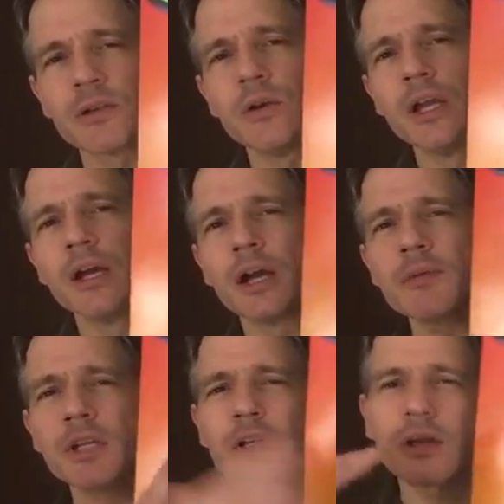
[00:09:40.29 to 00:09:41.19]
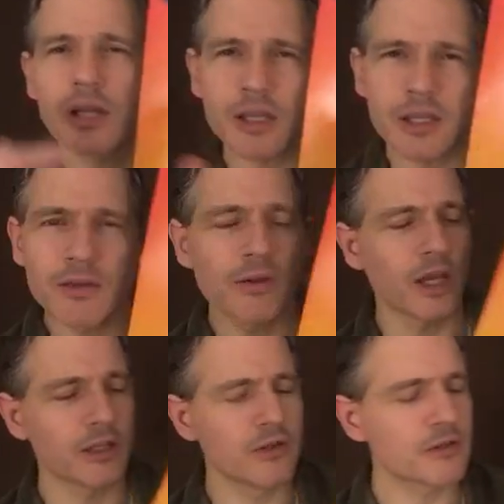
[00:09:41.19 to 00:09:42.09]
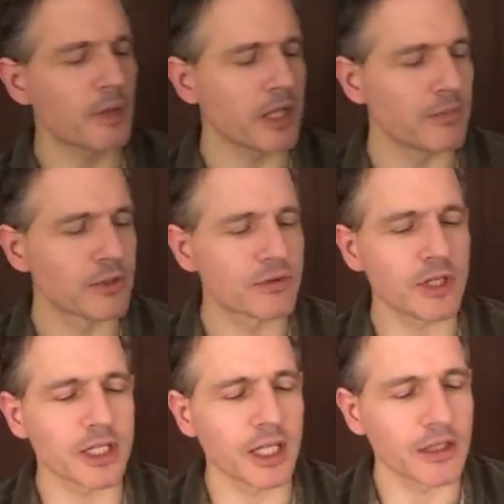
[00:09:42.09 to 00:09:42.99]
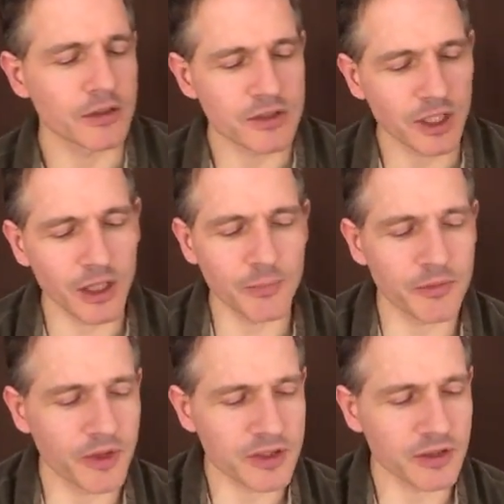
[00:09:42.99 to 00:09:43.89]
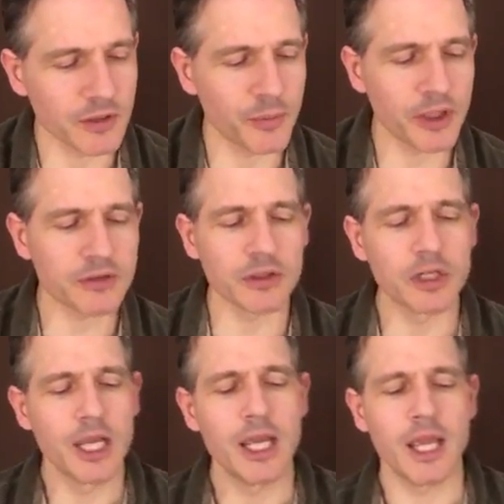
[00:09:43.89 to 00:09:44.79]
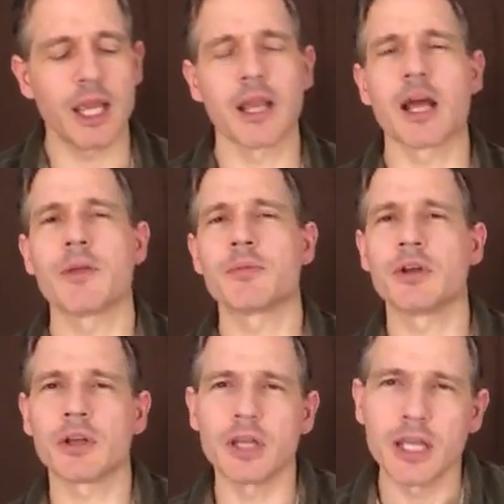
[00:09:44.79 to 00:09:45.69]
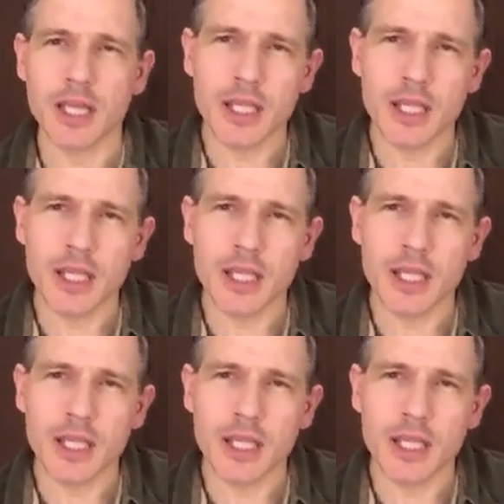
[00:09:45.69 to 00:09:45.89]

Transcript: So I'm gonna kind of use my imagery again, use the help of this little picture, and I'm gonna